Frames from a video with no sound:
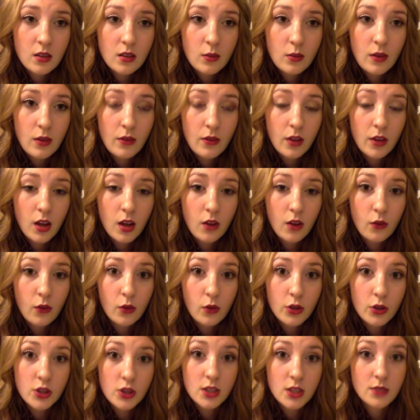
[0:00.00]
We have a lot of
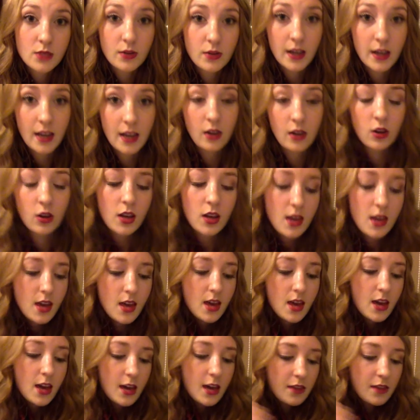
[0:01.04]
oranges right now.
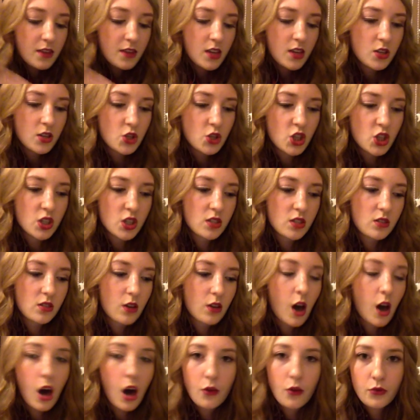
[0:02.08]
And then just
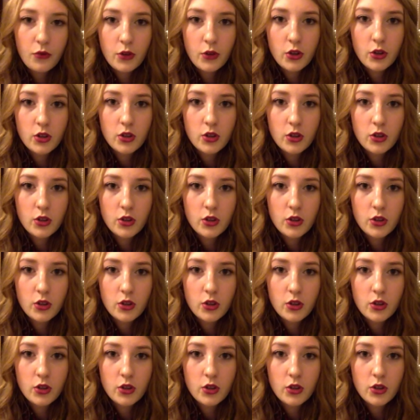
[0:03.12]
coffee